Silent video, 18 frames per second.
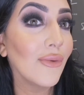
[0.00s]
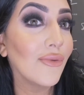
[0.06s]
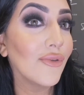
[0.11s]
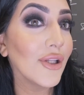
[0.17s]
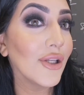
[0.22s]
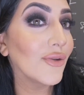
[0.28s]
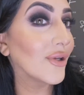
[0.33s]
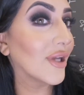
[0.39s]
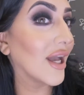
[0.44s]

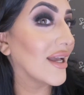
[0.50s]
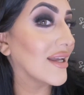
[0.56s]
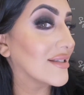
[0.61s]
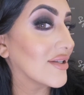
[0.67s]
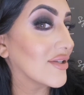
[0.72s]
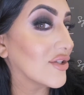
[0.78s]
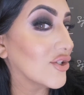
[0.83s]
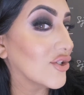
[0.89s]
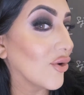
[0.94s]
hopefully you
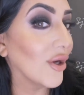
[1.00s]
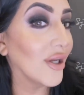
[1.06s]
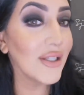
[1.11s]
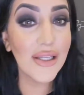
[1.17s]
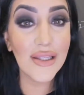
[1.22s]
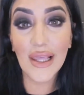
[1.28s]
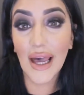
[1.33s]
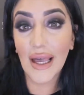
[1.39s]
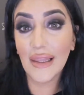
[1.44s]
guys
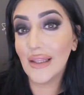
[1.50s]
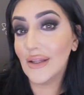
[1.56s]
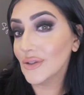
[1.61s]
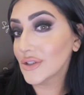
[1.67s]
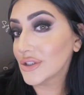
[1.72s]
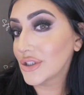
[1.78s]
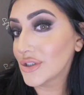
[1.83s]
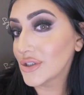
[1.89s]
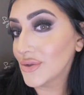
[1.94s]
enjoyed that
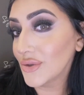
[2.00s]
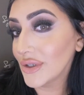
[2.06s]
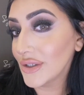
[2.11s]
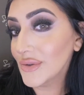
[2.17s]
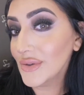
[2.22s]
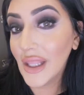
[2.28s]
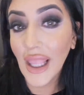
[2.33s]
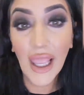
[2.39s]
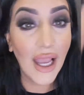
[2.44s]
little
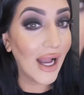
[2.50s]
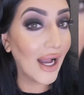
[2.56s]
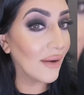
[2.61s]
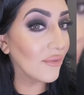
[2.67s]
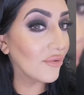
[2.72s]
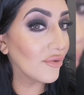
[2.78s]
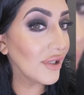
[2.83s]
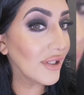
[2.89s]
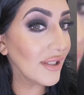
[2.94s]
tutorial.
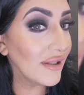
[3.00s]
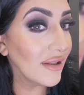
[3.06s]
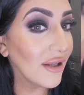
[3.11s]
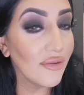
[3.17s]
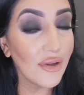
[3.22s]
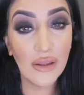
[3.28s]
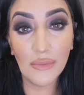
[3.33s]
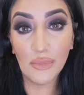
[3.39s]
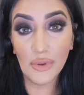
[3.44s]
I'm really
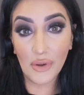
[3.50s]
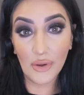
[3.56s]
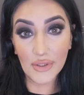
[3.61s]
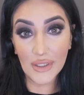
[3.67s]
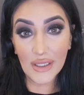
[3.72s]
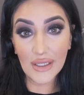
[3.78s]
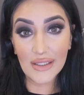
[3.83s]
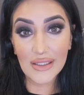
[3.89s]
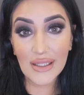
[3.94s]
loving the
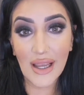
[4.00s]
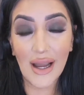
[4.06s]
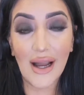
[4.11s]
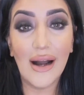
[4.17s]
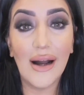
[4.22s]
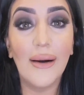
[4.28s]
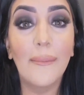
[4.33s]
products.